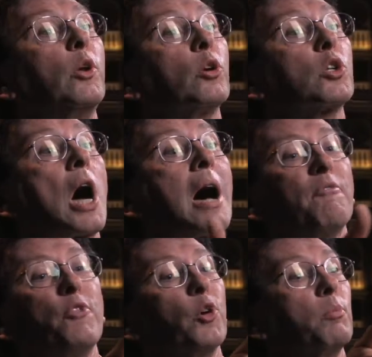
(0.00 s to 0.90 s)
your top
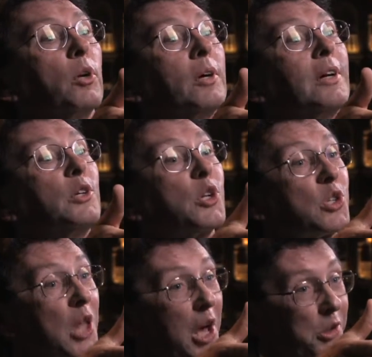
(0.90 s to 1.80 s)
vertebra
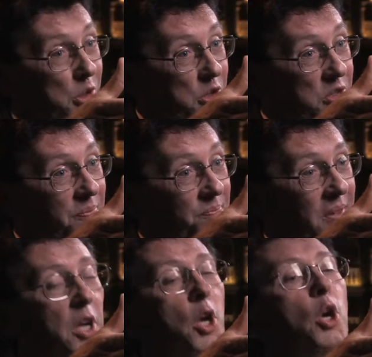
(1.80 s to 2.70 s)
dislodges,
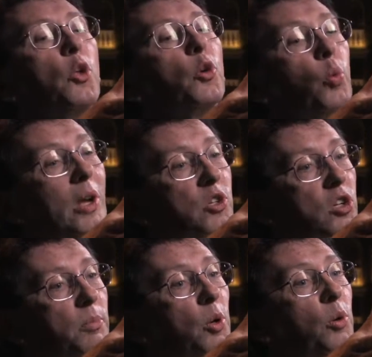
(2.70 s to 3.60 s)
the rest
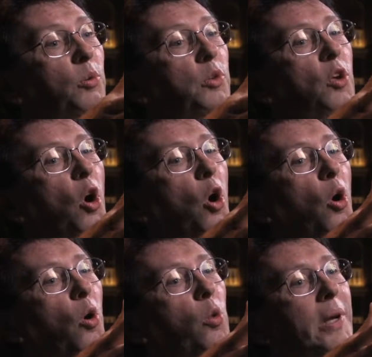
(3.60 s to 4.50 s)
of the bones
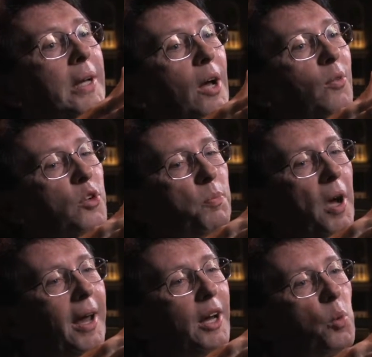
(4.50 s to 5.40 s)
all the way down the
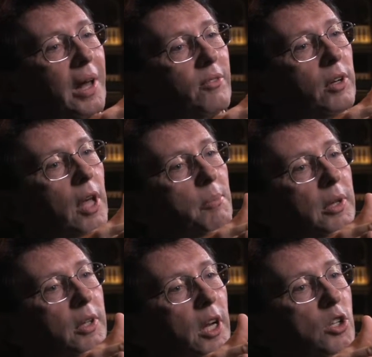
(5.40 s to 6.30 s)
spine go out of
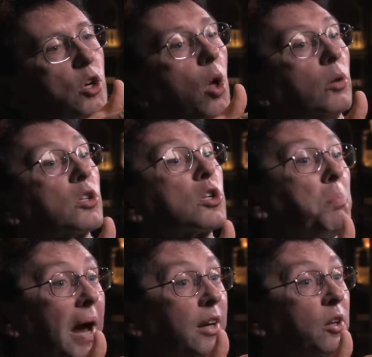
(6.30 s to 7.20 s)
alignment. It's called
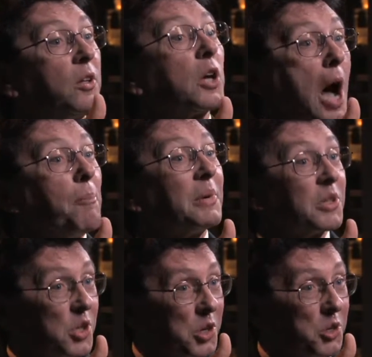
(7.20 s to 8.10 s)
spinal
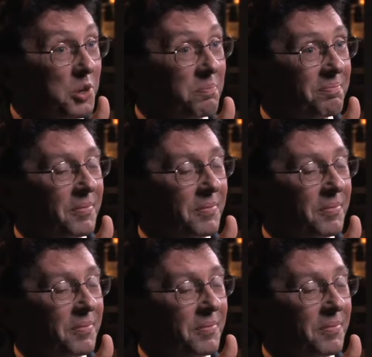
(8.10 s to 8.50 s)
compensation.